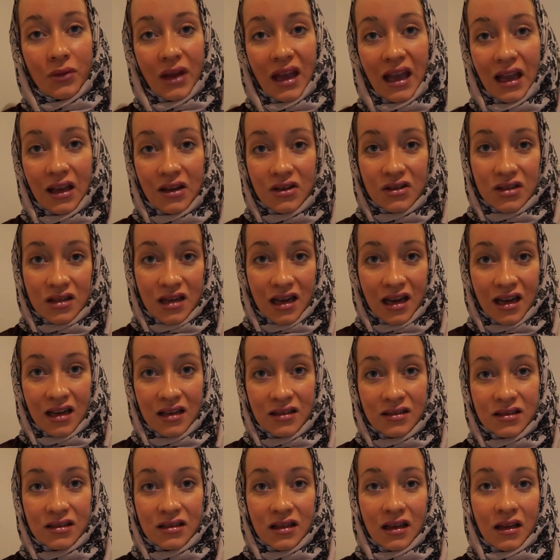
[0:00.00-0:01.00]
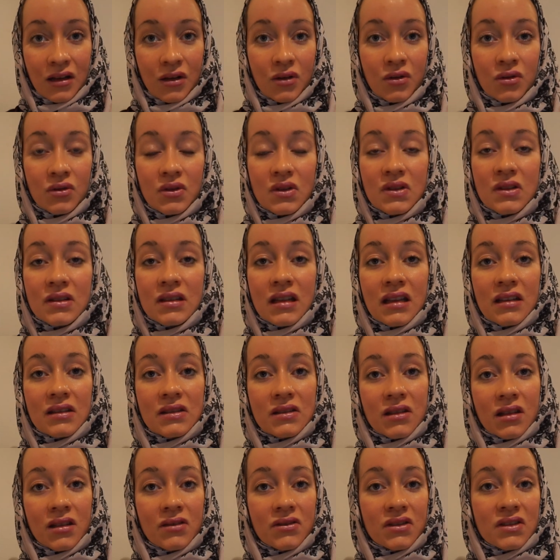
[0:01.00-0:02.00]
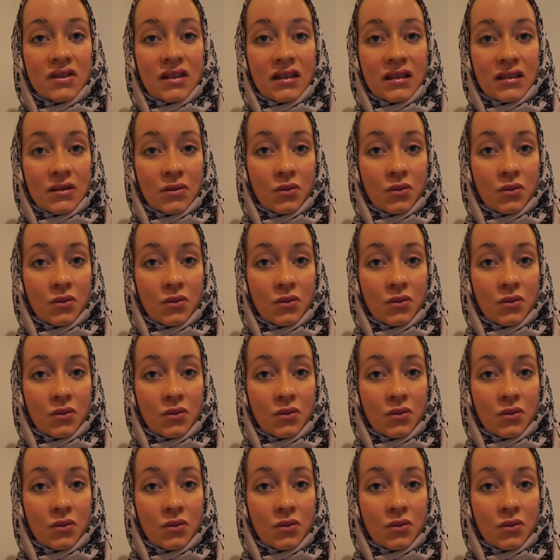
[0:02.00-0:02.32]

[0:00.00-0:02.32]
exchange goods and services